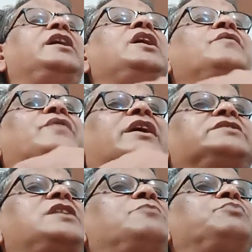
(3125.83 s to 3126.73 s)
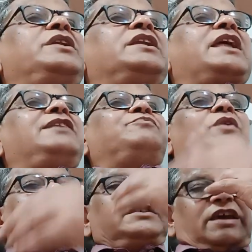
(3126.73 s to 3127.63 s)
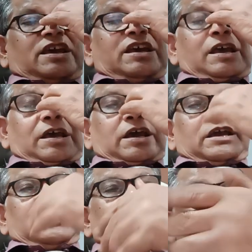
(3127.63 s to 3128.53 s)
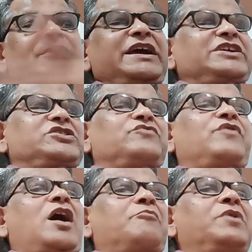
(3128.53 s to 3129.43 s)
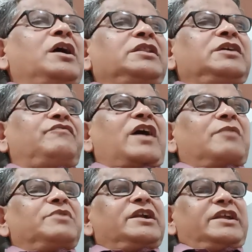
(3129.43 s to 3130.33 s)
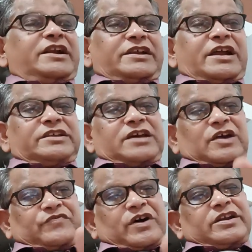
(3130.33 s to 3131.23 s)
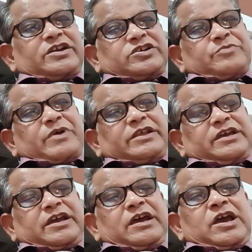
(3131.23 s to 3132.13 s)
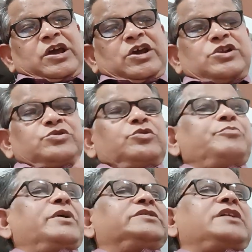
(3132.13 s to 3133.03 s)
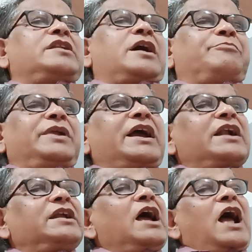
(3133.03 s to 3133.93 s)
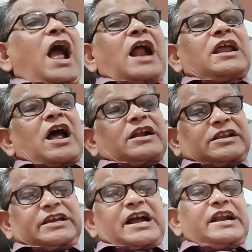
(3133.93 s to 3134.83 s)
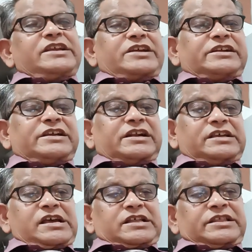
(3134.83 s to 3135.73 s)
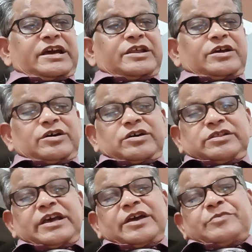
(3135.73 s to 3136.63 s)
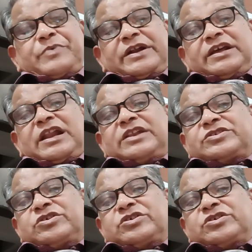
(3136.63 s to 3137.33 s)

For example, in life policy, in application form, the family details are furnished by the insured person, applicant, and under the condition that their particulars